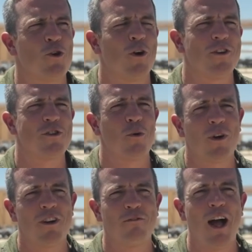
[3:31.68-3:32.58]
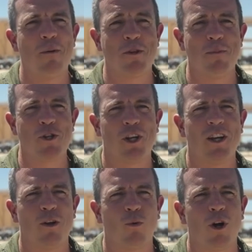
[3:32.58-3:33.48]
Sure. So we're going to fly up to
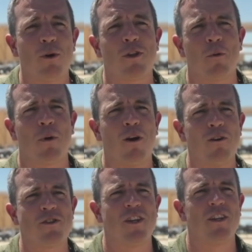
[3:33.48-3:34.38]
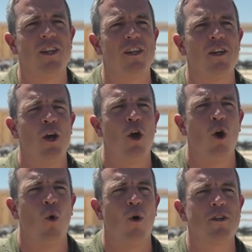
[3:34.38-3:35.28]
Michigan and work with our partners in the
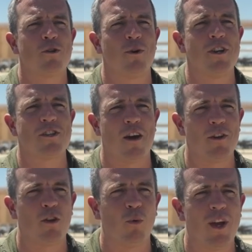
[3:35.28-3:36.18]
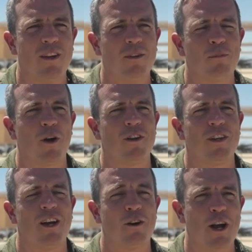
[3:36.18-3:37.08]
127th Wing, part of
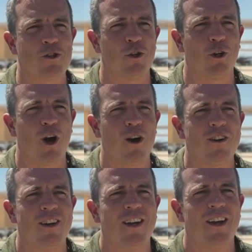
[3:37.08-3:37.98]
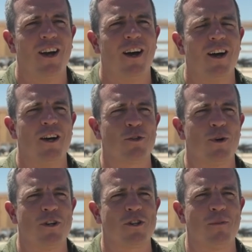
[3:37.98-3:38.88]
the Air National Guard, as
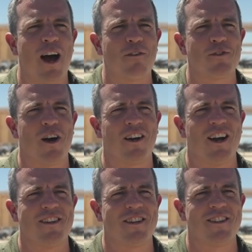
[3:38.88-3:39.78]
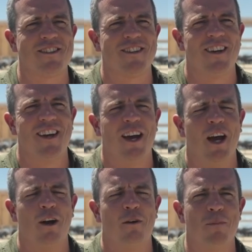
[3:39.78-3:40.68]
well as some AFSOC assets.
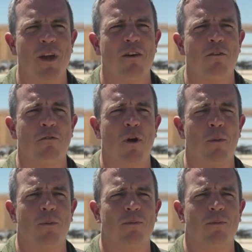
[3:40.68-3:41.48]
They have